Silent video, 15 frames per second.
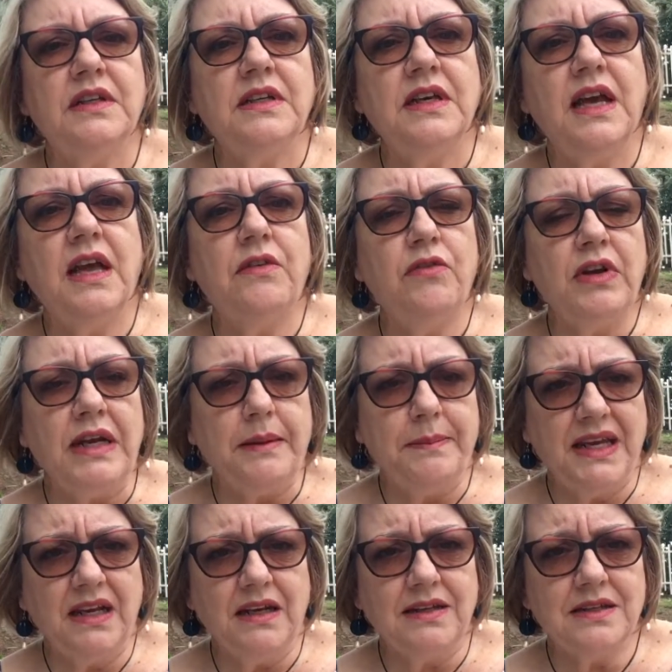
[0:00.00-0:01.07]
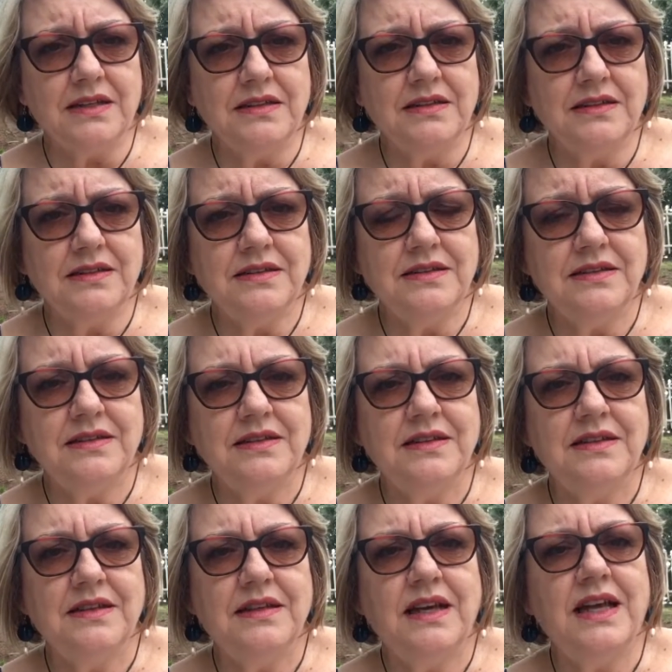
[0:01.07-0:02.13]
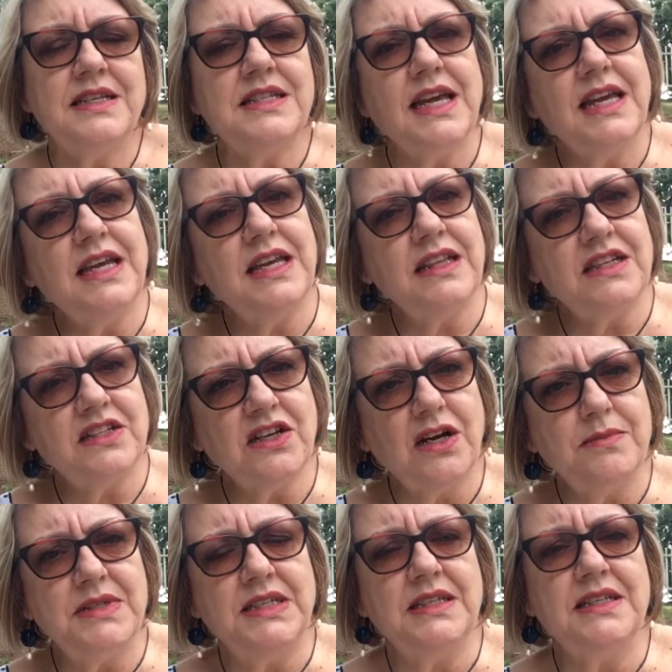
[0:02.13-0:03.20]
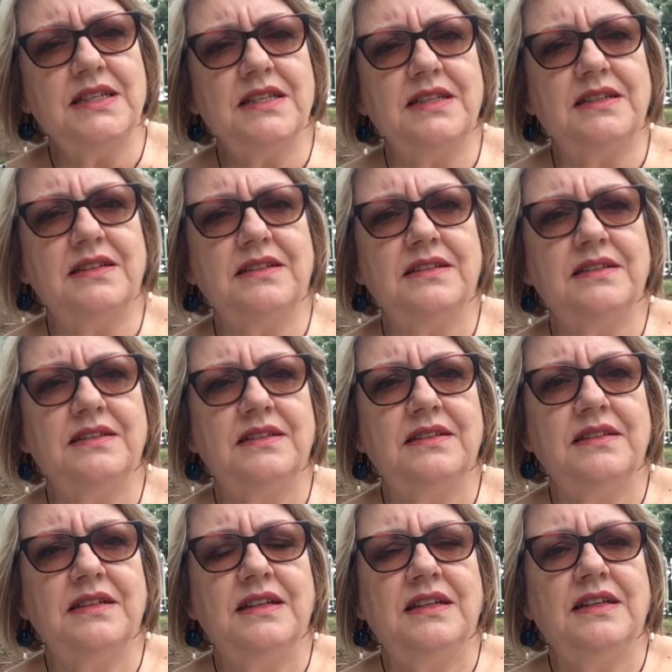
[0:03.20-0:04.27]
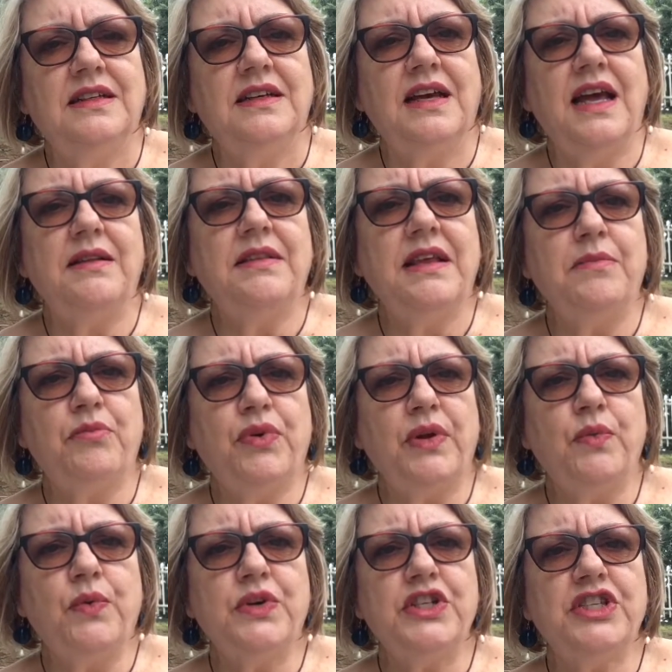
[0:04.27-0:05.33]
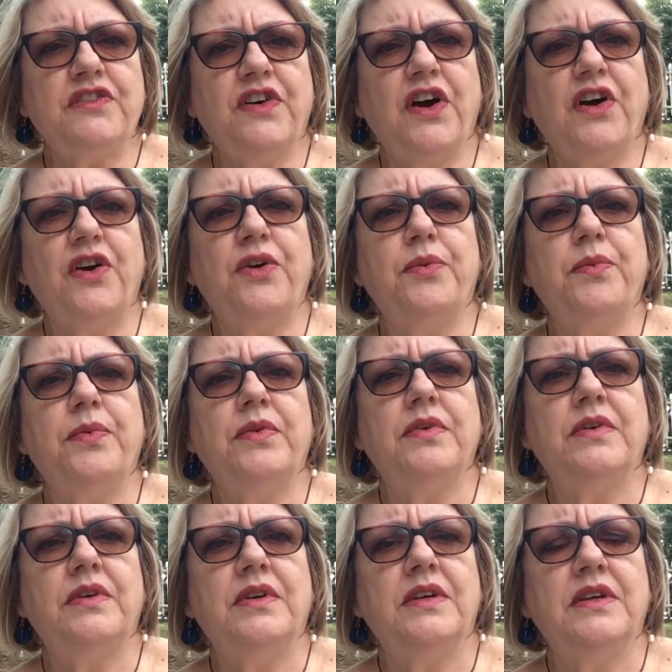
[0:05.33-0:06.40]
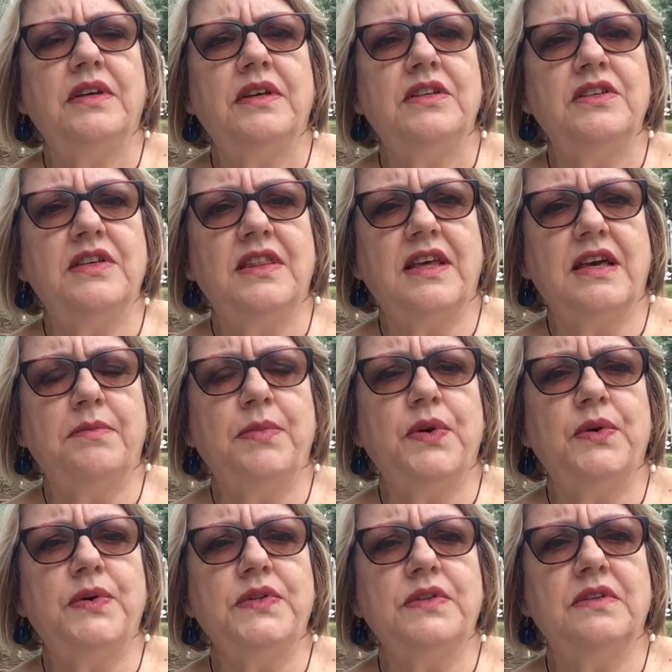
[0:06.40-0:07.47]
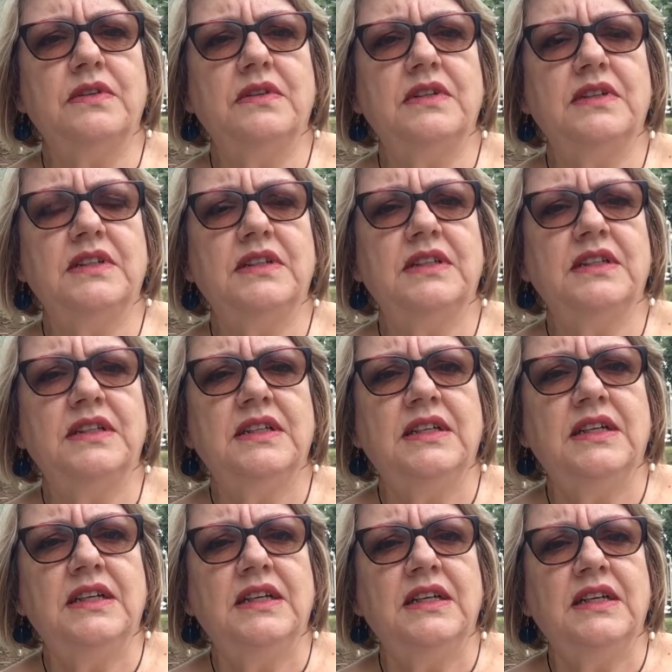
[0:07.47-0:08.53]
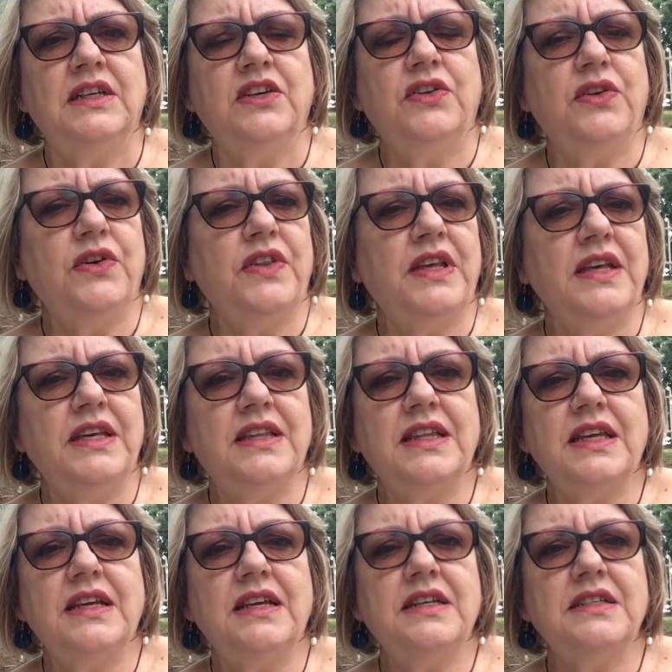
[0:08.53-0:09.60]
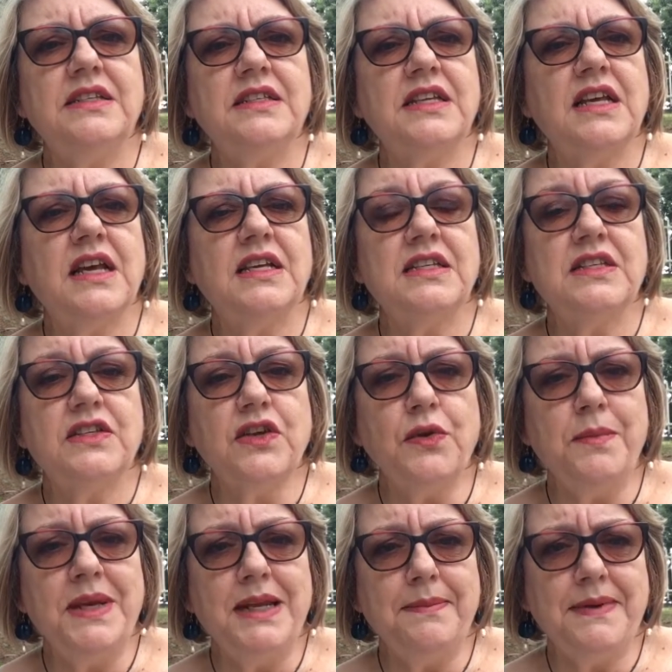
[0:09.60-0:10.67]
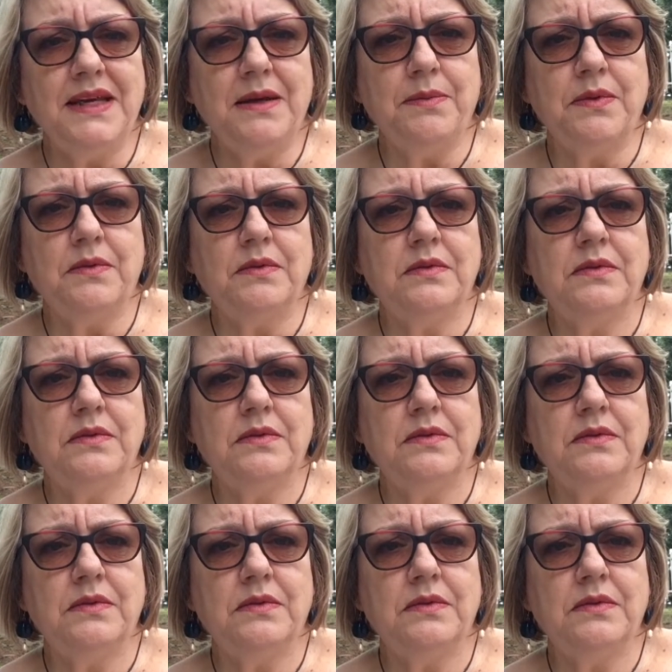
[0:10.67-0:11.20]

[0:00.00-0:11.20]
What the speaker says: And really mean it. And taking the time to listen and then bring words of hope to that person. You know, that there's so many people